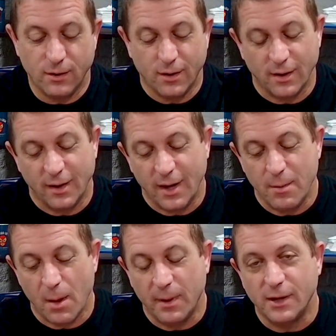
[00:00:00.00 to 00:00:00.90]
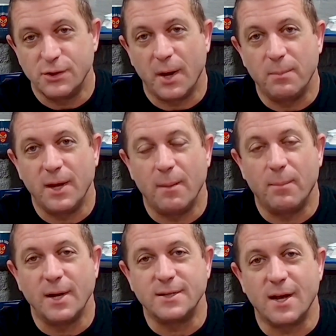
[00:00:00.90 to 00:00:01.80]
can email me at
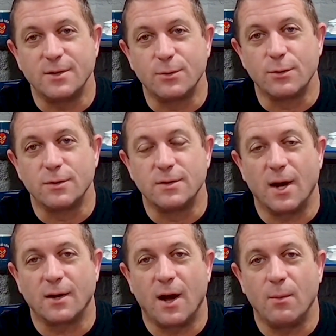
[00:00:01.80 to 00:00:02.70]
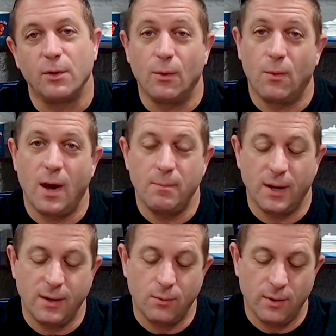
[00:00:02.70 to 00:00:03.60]
jp@bitesizecruises.com with a Y,
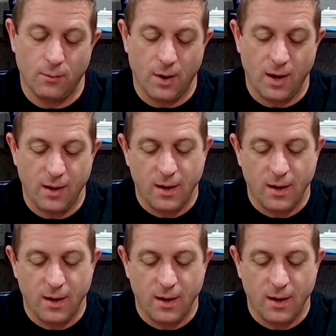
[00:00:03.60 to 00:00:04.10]
bite with a Y.